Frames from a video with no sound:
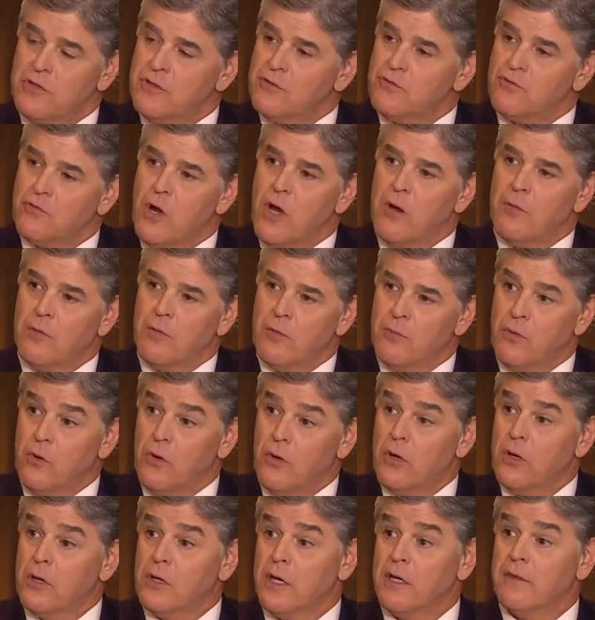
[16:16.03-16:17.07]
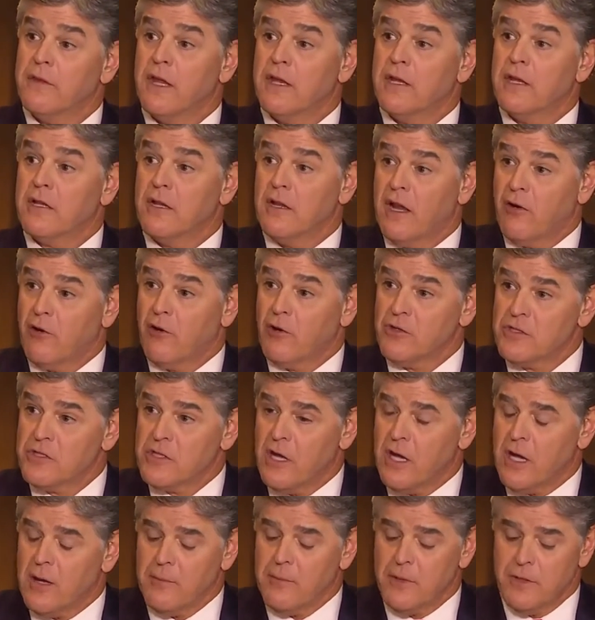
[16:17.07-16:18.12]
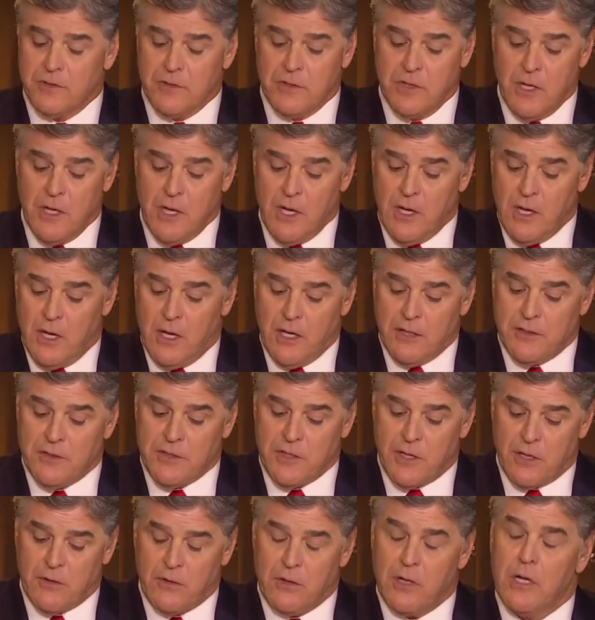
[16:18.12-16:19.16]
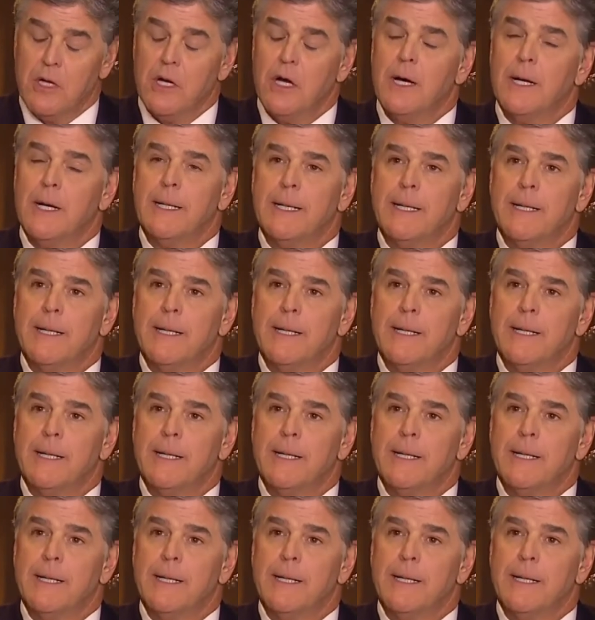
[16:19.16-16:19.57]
since Robert Bork and then Clarence Thomas, et cetera.